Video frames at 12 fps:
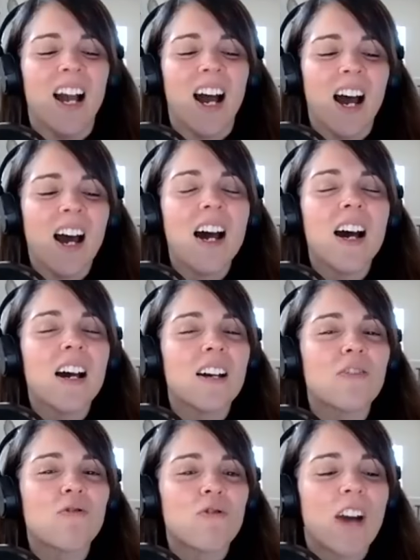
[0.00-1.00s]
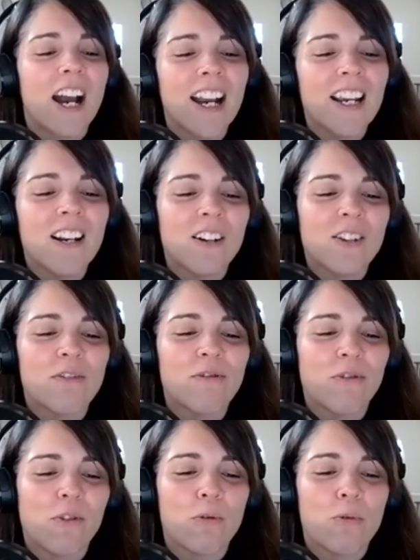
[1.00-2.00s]
Ride on a
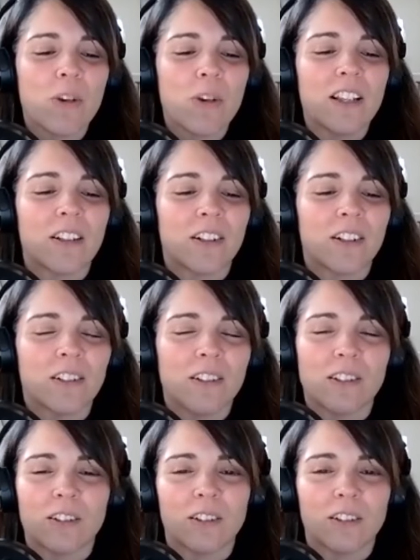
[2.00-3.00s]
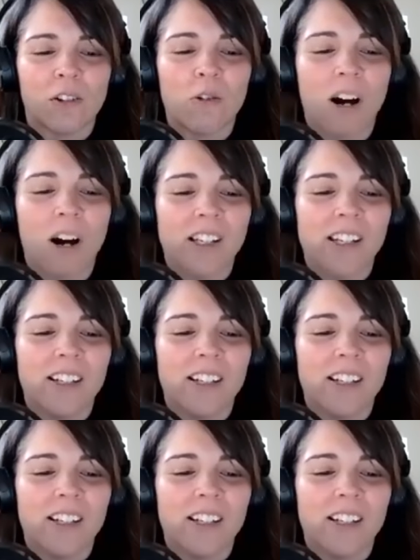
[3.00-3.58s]
four-wheeler or a quad.